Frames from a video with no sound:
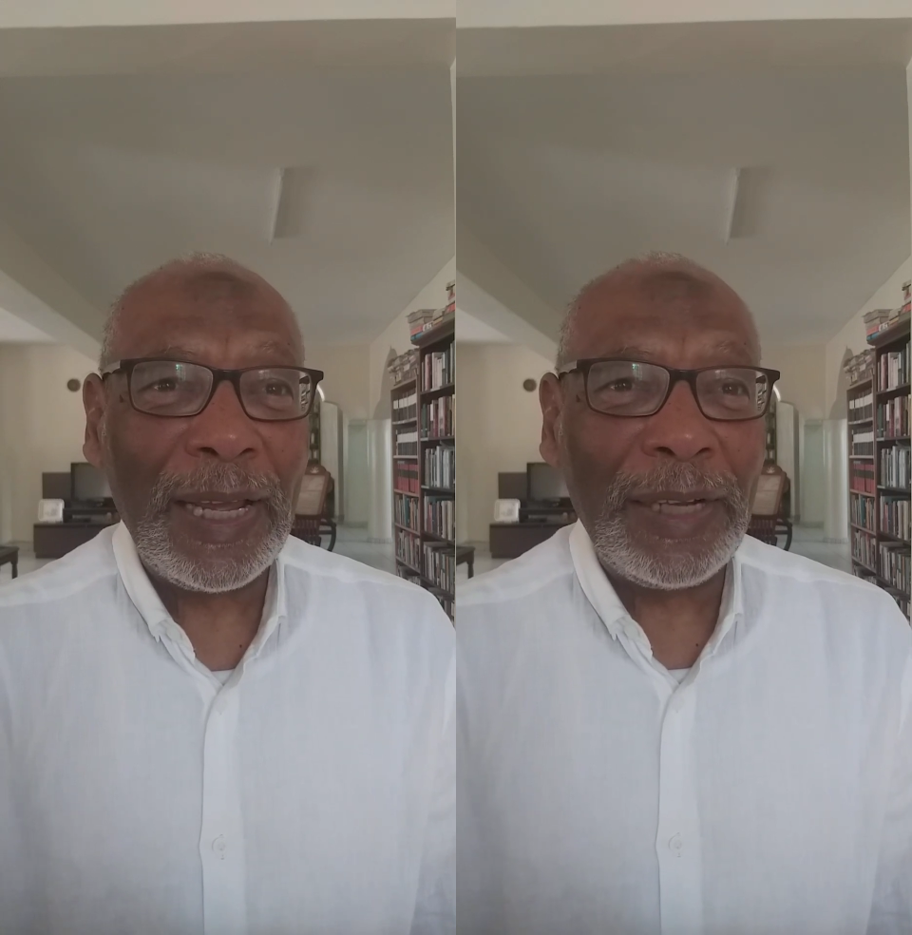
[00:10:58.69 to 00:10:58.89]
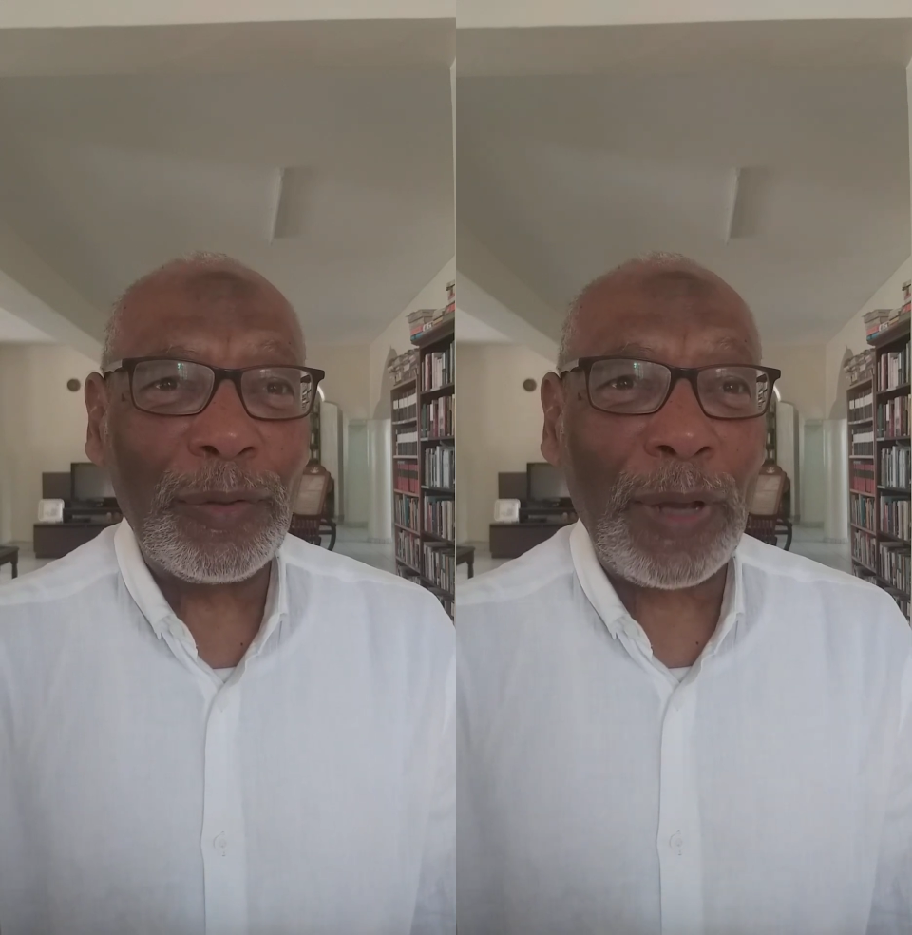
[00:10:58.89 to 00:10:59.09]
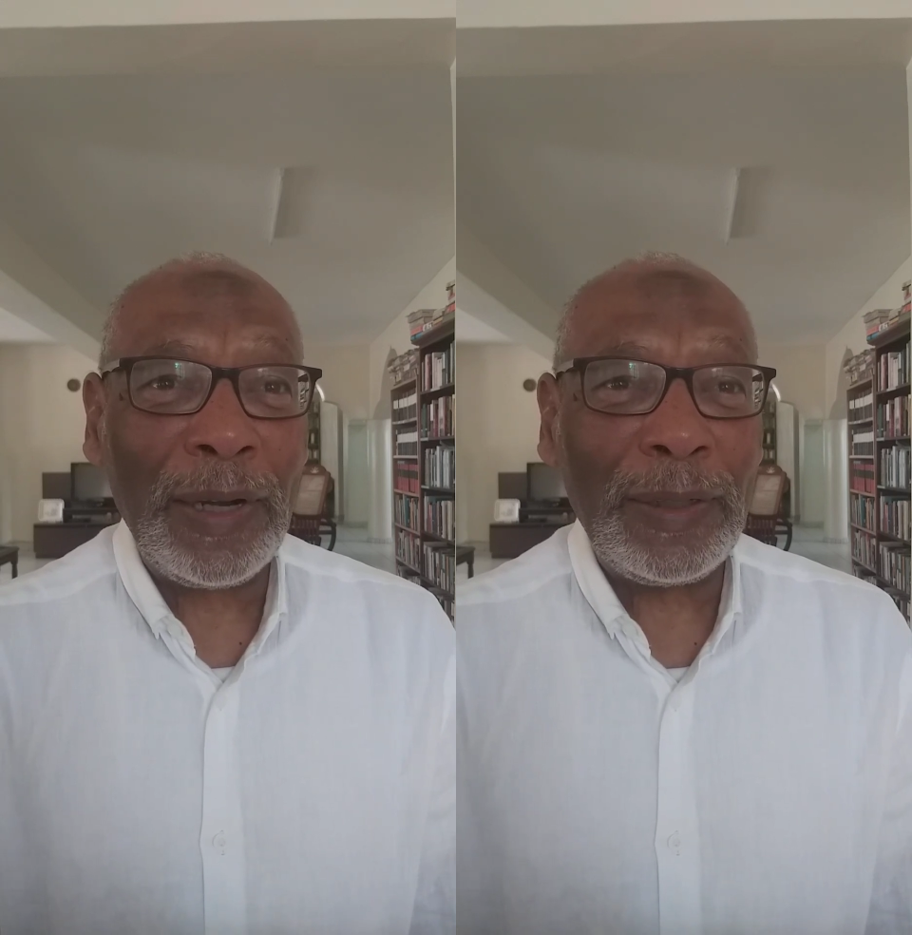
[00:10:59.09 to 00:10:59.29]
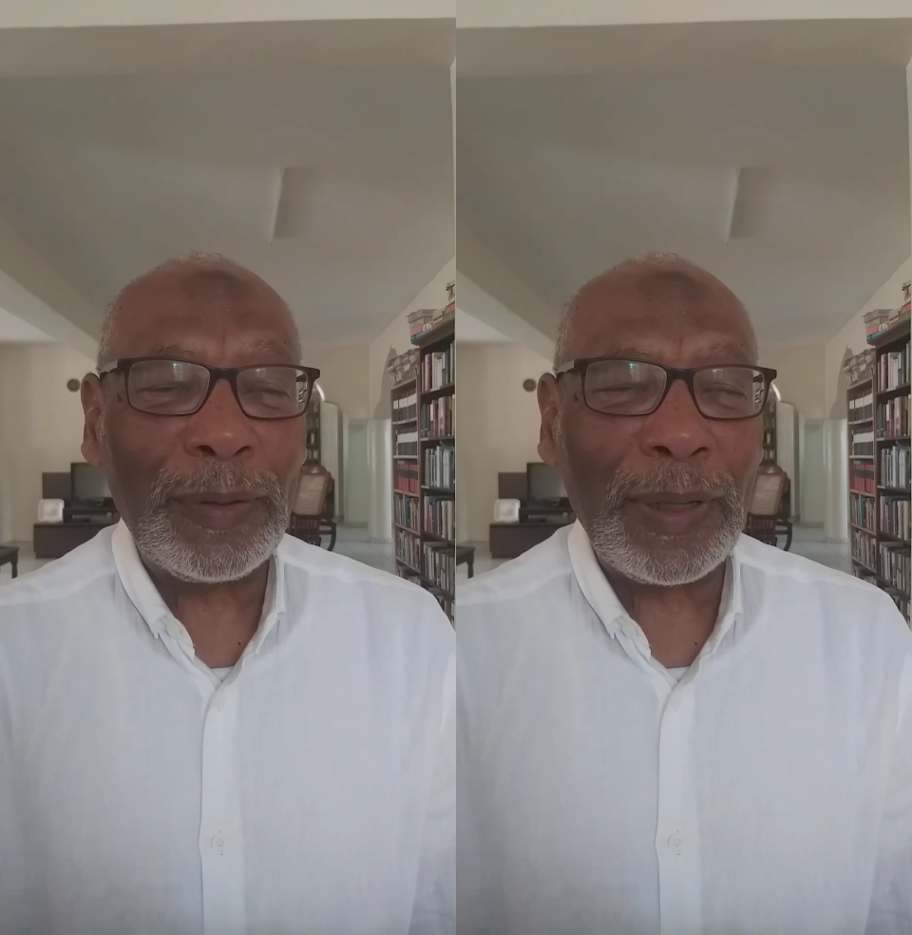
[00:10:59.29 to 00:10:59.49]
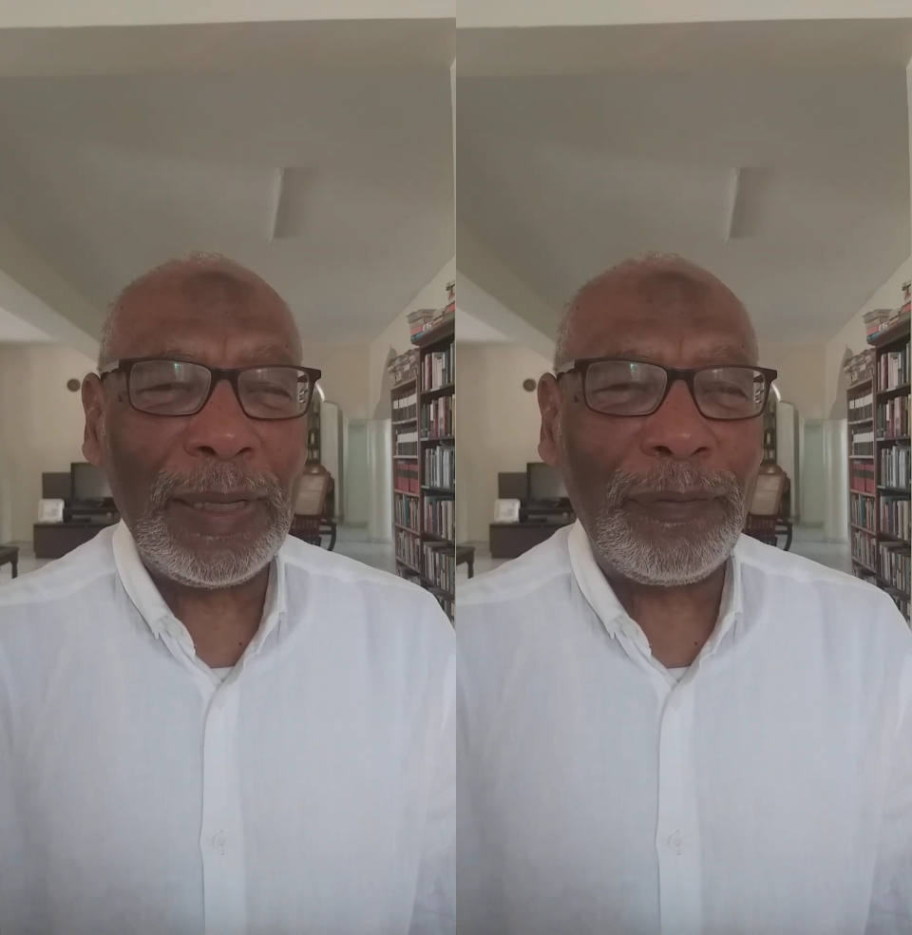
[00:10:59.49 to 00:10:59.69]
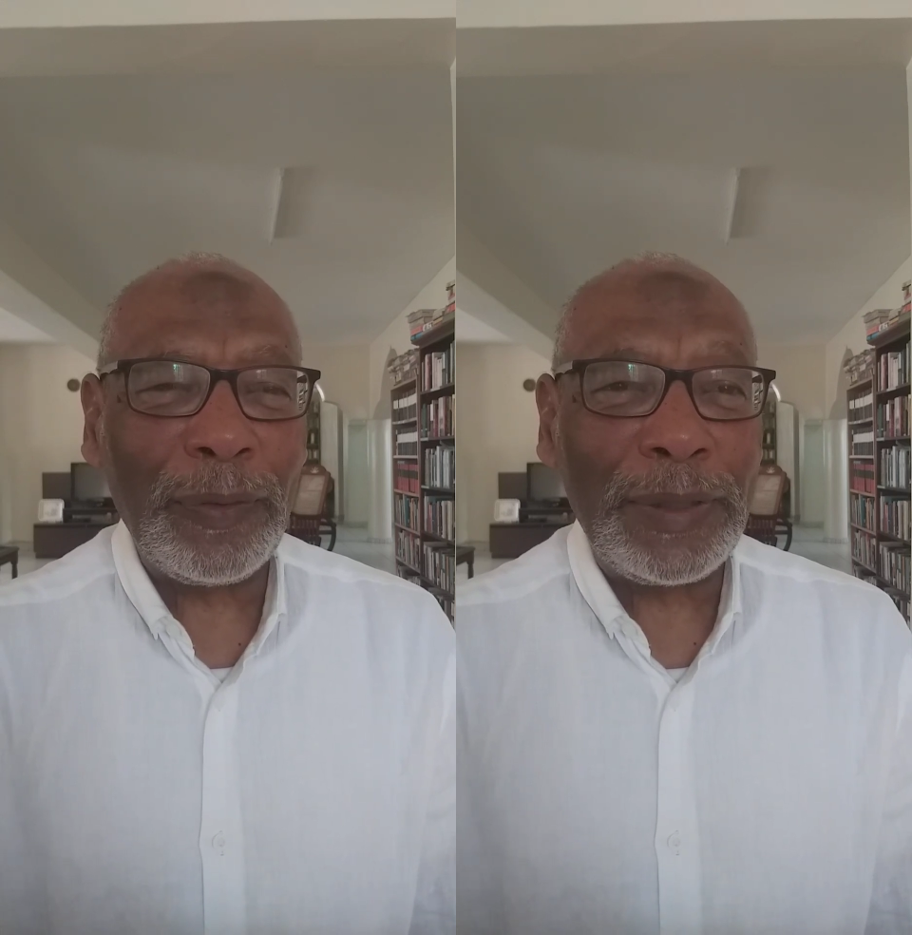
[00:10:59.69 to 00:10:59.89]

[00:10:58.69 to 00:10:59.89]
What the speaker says: And you can't, if you